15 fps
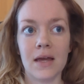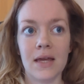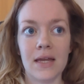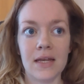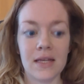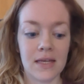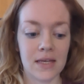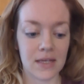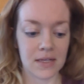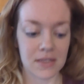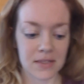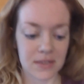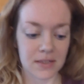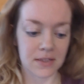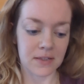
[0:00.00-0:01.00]
It
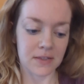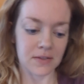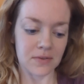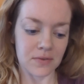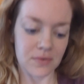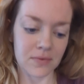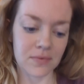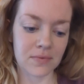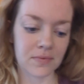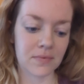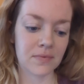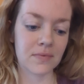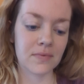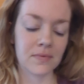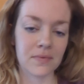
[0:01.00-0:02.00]
is
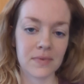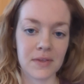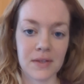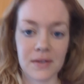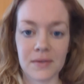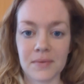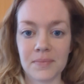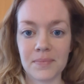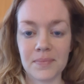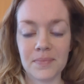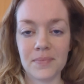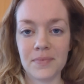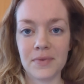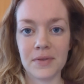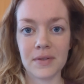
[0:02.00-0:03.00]
the,
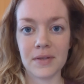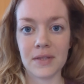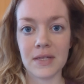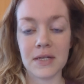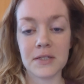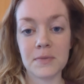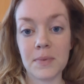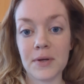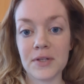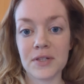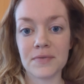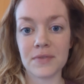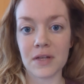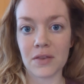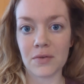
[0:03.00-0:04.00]
the, the experience
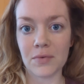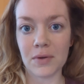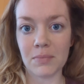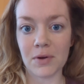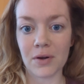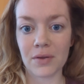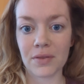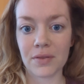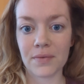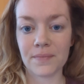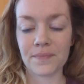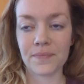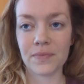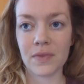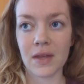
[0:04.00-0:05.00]
of death and rebirth.
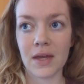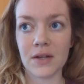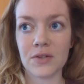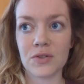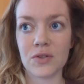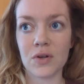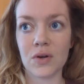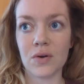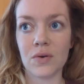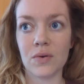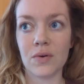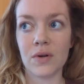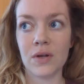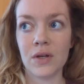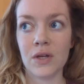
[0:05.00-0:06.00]
And
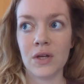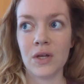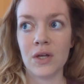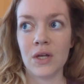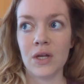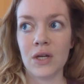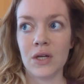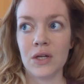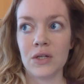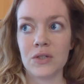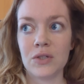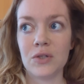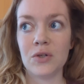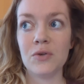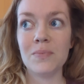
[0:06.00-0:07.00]
so
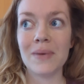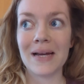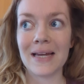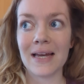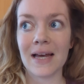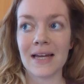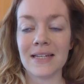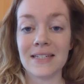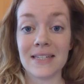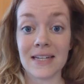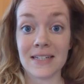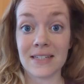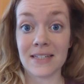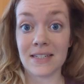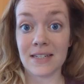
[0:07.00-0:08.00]
to my
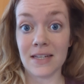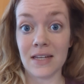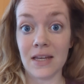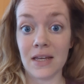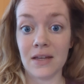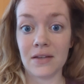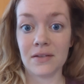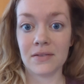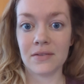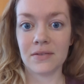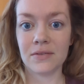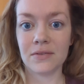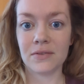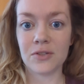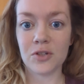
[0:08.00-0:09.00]
identity,
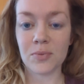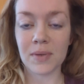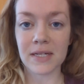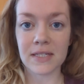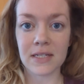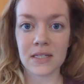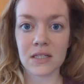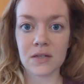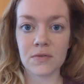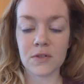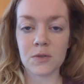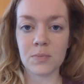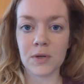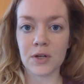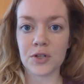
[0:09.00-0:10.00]
to my sense of
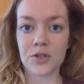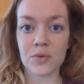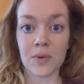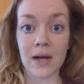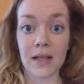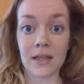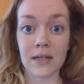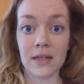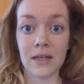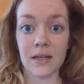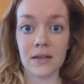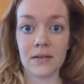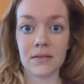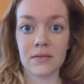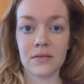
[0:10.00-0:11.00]

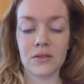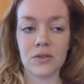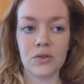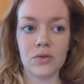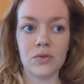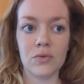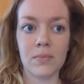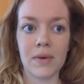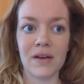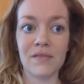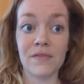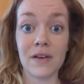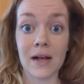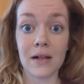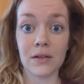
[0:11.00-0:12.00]
spirituality, to my
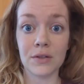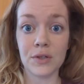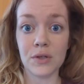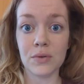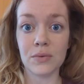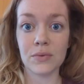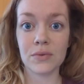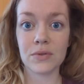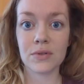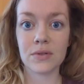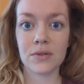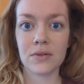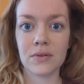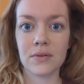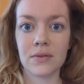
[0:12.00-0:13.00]

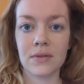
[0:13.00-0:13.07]
values,